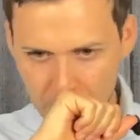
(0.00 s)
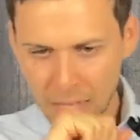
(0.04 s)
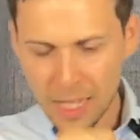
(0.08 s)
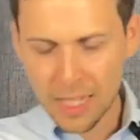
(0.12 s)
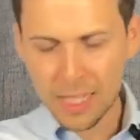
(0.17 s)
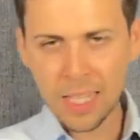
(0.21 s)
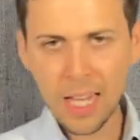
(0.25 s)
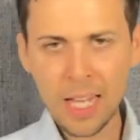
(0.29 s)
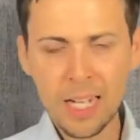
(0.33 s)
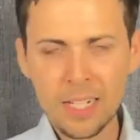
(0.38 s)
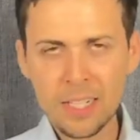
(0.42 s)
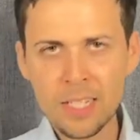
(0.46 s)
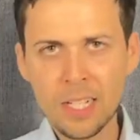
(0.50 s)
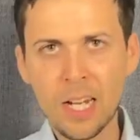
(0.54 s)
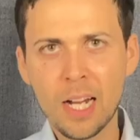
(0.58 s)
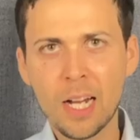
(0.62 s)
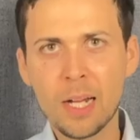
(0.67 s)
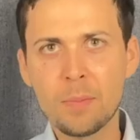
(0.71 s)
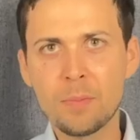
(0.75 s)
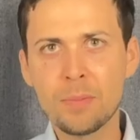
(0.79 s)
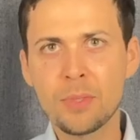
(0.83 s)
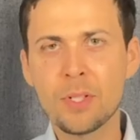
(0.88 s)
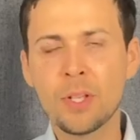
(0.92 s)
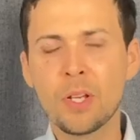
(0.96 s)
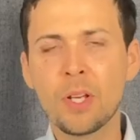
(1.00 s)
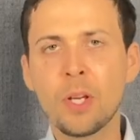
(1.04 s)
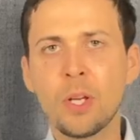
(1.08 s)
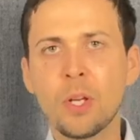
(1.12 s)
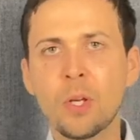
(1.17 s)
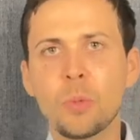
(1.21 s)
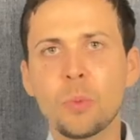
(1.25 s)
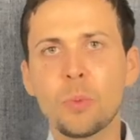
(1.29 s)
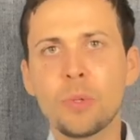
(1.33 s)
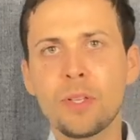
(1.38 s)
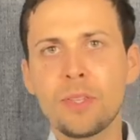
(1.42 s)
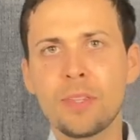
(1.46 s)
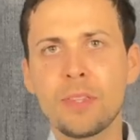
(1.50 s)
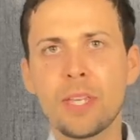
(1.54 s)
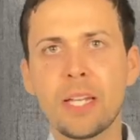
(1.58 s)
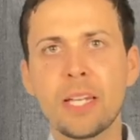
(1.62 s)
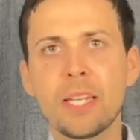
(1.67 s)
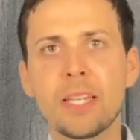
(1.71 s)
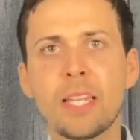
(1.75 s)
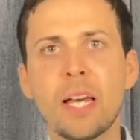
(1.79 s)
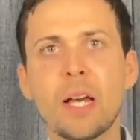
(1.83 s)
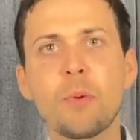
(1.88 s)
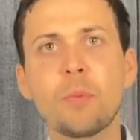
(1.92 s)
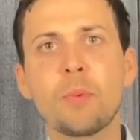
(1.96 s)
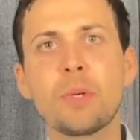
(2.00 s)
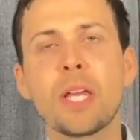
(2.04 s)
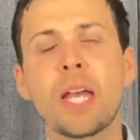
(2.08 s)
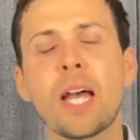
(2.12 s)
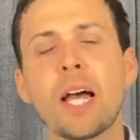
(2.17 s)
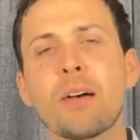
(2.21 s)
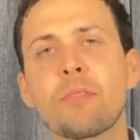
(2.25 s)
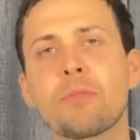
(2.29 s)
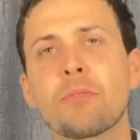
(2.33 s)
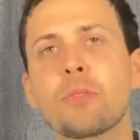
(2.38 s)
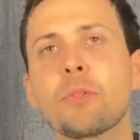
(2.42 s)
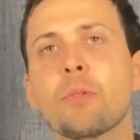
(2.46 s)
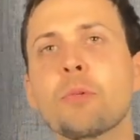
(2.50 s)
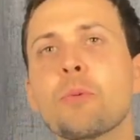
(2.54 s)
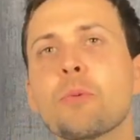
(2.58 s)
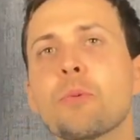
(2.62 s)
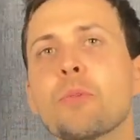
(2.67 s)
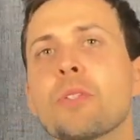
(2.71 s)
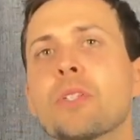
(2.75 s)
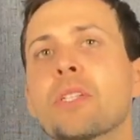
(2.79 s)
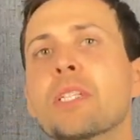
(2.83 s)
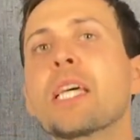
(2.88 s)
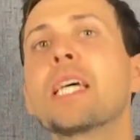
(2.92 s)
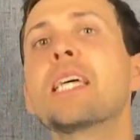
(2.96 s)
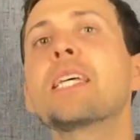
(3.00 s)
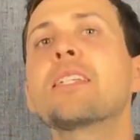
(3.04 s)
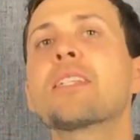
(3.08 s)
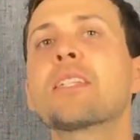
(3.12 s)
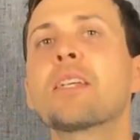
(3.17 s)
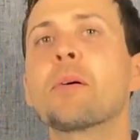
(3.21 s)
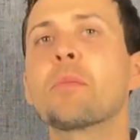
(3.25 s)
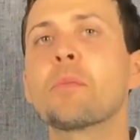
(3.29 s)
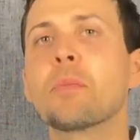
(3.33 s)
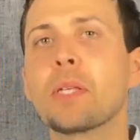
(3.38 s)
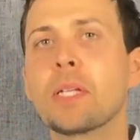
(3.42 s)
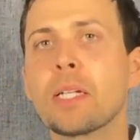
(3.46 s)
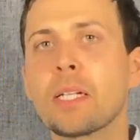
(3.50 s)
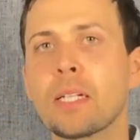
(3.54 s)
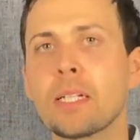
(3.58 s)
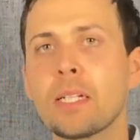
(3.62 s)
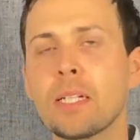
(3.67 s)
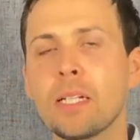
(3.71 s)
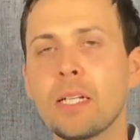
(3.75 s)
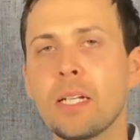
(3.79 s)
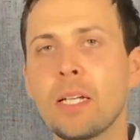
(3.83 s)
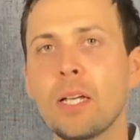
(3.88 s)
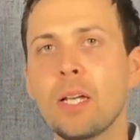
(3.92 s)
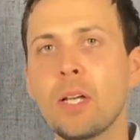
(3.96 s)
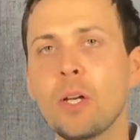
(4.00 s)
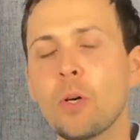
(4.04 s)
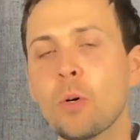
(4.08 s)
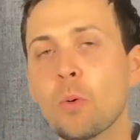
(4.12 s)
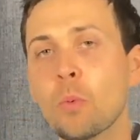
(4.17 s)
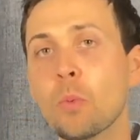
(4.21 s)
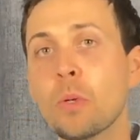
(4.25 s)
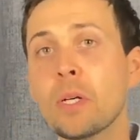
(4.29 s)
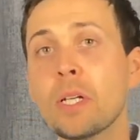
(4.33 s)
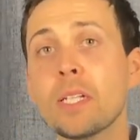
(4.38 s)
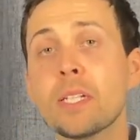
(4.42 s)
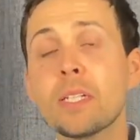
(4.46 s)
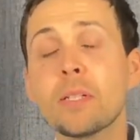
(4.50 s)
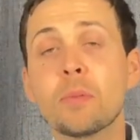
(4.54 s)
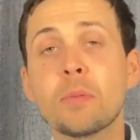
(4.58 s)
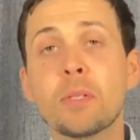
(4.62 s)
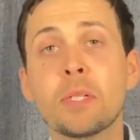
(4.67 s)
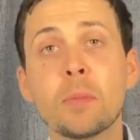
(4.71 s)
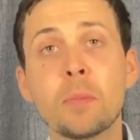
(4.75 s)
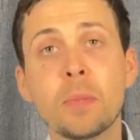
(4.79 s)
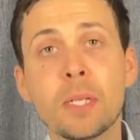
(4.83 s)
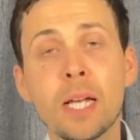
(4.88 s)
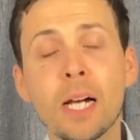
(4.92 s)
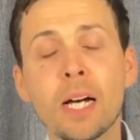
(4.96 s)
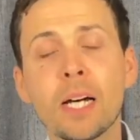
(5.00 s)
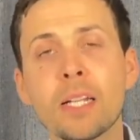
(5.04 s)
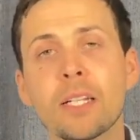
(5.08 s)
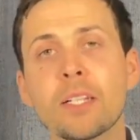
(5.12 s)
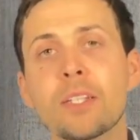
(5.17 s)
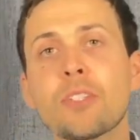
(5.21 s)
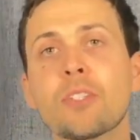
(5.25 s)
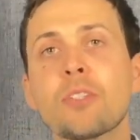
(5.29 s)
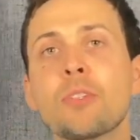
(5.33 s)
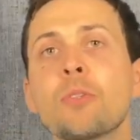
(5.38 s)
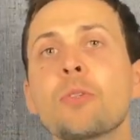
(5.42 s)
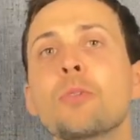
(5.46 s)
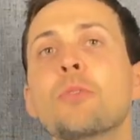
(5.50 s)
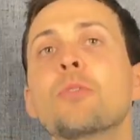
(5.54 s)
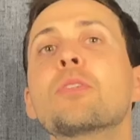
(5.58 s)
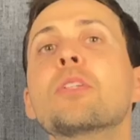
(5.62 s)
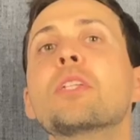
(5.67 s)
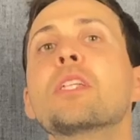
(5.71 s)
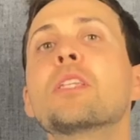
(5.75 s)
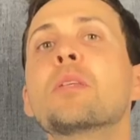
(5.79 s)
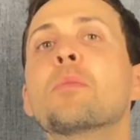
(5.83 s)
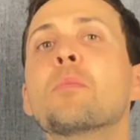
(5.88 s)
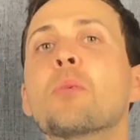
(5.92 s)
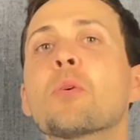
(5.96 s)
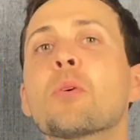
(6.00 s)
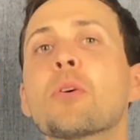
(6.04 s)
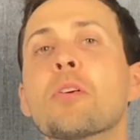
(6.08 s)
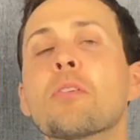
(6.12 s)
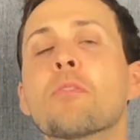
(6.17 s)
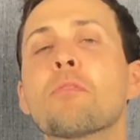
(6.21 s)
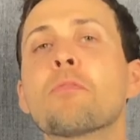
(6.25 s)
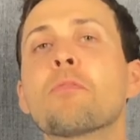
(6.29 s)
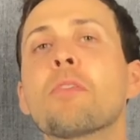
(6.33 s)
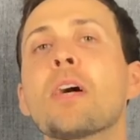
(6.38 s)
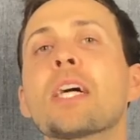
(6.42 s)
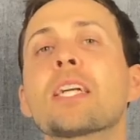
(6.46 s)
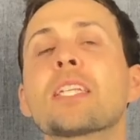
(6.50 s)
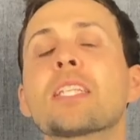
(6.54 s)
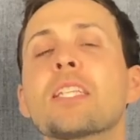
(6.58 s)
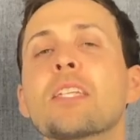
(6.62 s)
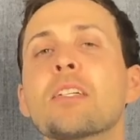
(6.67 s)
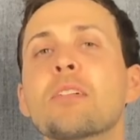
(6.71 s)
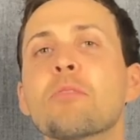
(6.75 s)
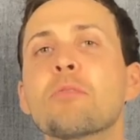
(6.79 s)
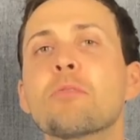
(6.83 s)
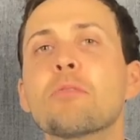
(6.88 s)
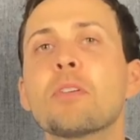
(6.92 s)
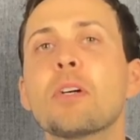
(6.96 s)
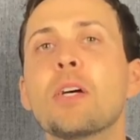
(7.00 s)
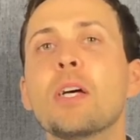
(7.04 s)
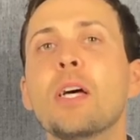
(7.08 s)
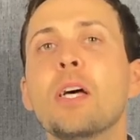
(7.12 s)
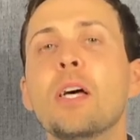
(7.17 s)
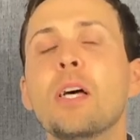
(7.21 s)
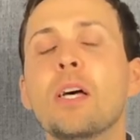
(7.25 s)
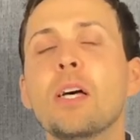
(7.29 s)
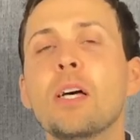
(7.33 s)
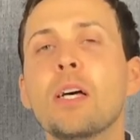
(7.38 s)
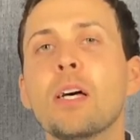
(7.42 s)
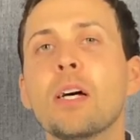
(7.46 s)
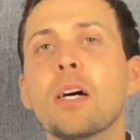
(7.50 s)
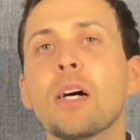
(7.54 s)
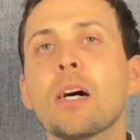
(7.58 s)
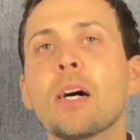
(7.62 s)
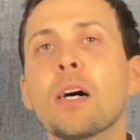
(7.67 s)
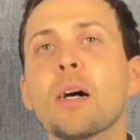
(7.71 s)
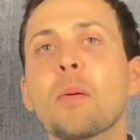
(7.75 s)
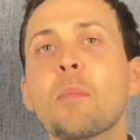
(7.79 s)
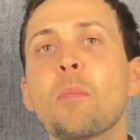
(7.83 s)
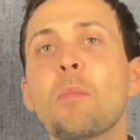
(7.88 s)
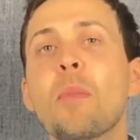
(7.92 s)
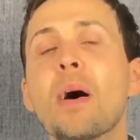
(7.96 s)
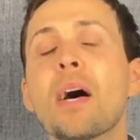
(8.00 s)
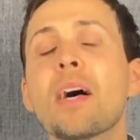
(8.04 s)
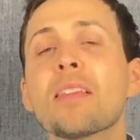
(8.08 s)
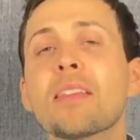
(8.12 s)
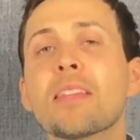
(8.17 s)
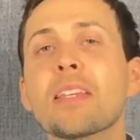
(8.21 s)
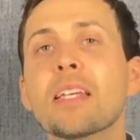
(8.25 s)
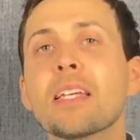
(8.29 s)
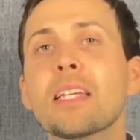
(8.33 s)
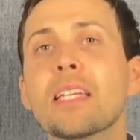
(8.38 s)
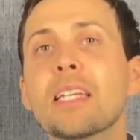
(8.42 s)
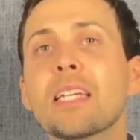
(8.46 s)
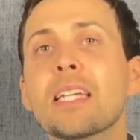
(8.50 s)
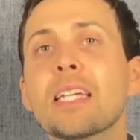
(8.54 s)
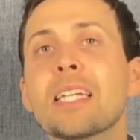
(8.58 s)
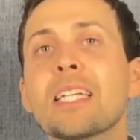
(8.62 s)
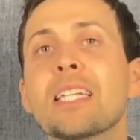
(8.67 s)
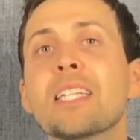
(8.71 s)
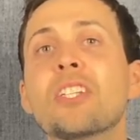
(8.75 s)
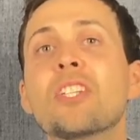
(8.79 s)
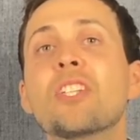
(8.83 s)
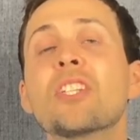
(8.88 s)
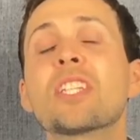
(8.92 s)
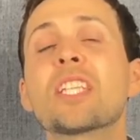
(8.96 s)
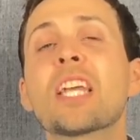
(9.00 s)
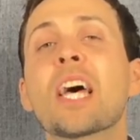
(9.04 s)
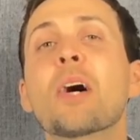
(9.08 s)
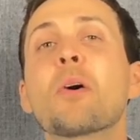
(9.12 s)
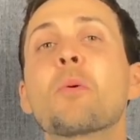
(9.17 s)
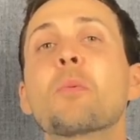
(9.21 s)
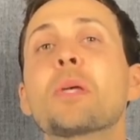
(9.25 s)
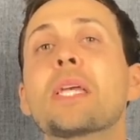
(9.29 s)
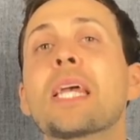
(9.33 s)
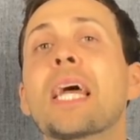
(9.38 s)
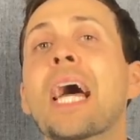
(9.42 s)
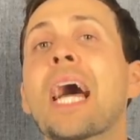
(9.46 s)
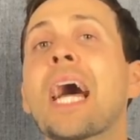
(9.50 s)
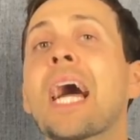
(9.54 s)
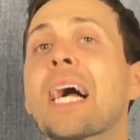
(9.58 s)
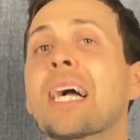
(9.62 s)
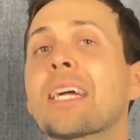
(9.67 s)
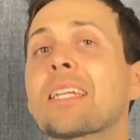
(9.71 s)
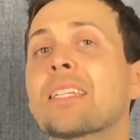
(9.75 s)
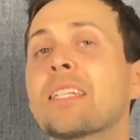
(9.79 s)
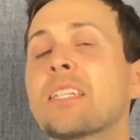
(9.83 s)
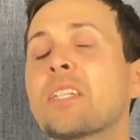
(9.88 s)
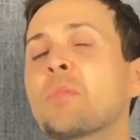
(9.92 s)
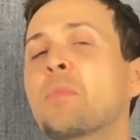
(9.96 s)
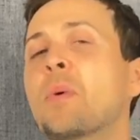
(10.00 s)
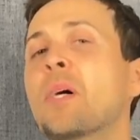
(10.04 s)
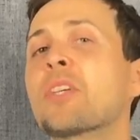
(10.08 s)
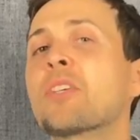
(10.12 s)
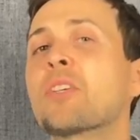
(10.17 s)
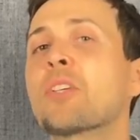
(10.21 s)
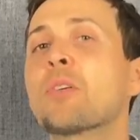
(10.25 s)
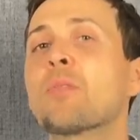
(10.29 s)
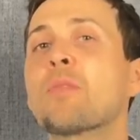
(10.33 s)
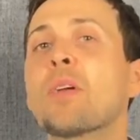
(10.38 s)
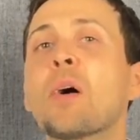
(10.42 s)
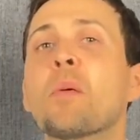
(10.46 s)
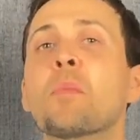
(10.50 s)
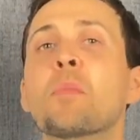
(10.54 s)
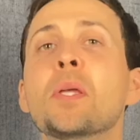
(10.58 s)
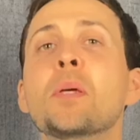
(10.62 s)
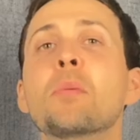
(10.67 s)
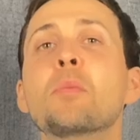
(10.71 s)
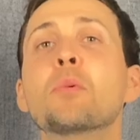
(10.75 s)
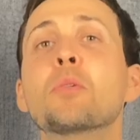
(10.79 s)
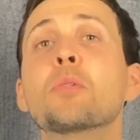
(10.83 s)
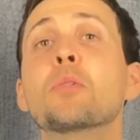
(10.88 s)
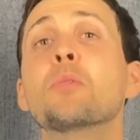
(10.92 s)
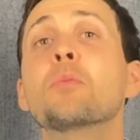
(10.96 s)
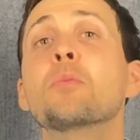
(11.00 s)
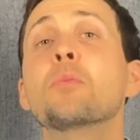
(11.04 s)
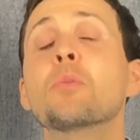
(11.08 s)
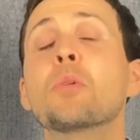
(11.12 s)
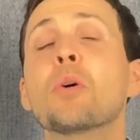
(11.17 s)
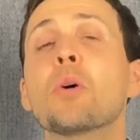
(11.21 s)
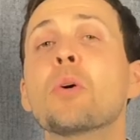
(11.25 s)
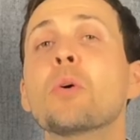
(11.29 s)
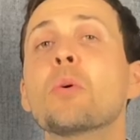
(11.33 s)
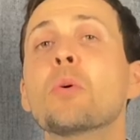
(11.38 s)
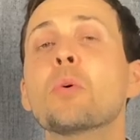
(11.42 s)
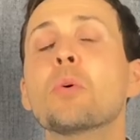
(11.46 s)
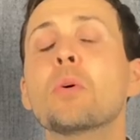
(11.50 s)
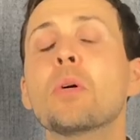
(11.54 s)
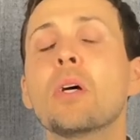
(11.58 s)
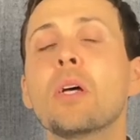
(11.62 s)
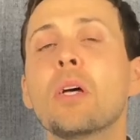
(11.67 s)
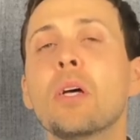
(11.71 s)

a lot of times we think that we have to say something. When, to be honest, usually the more effective uh, method is just how we act, especially around people you know